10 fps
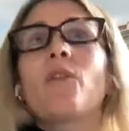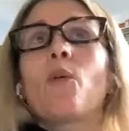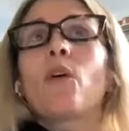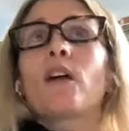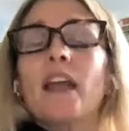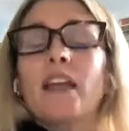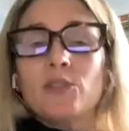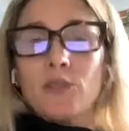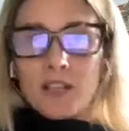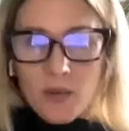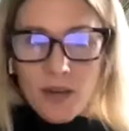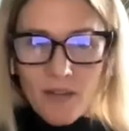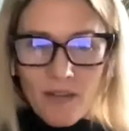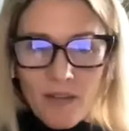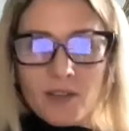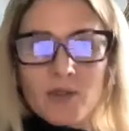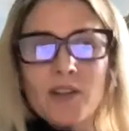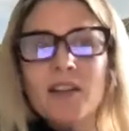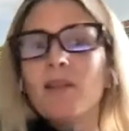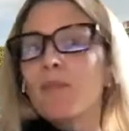for HOD
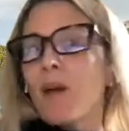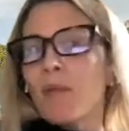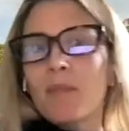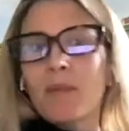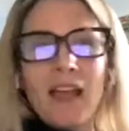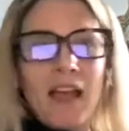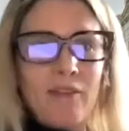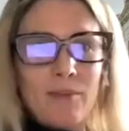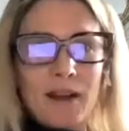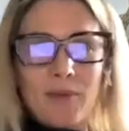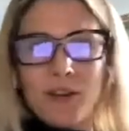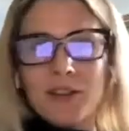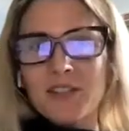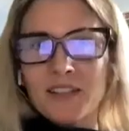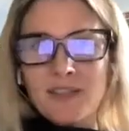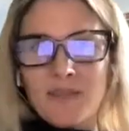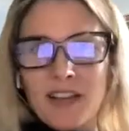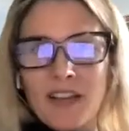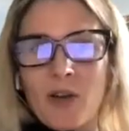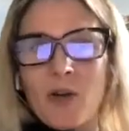2500. Probably everybody watching this
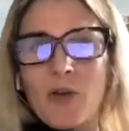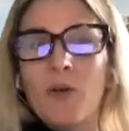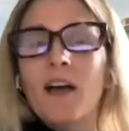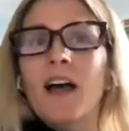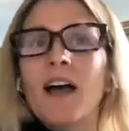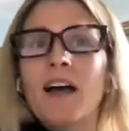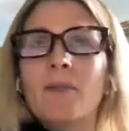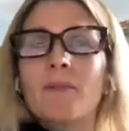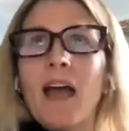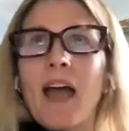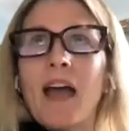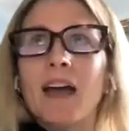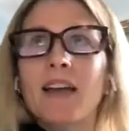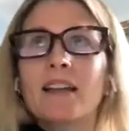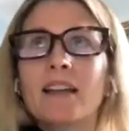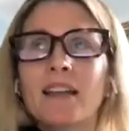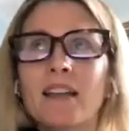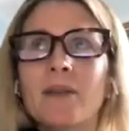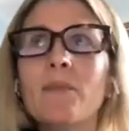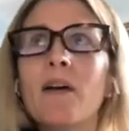video had
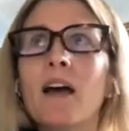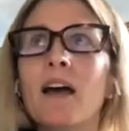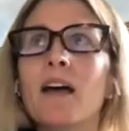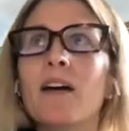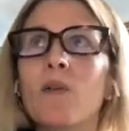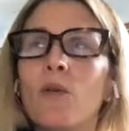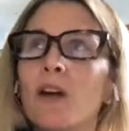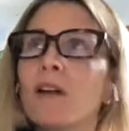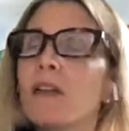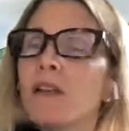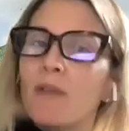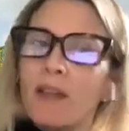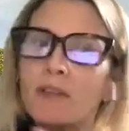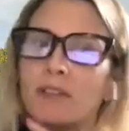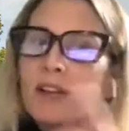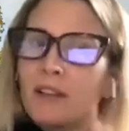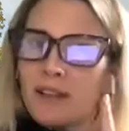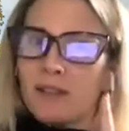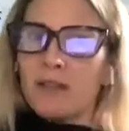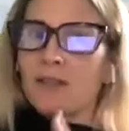him, or he took
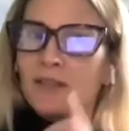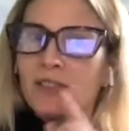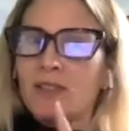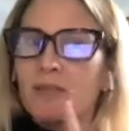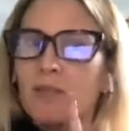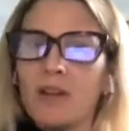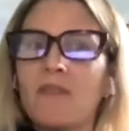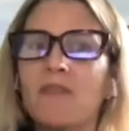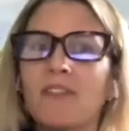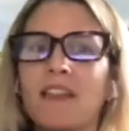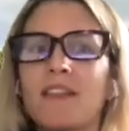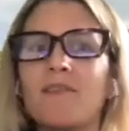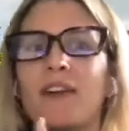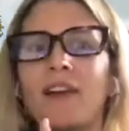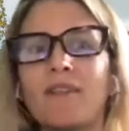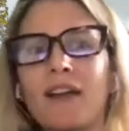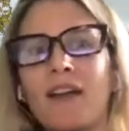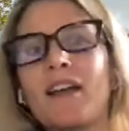just a brief leave of